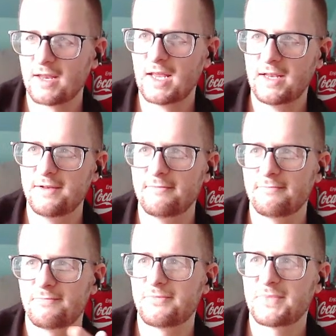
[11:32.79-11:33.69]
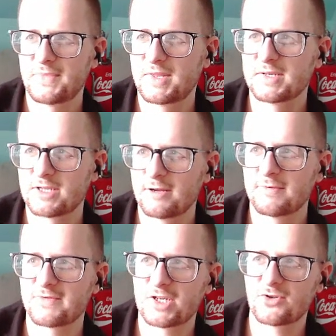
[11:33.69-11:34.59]
in this type
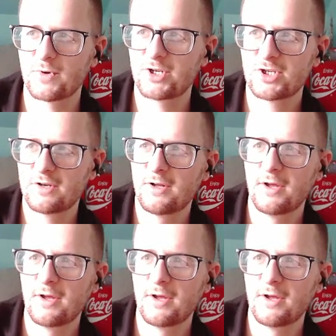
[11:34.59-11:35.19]
of situation.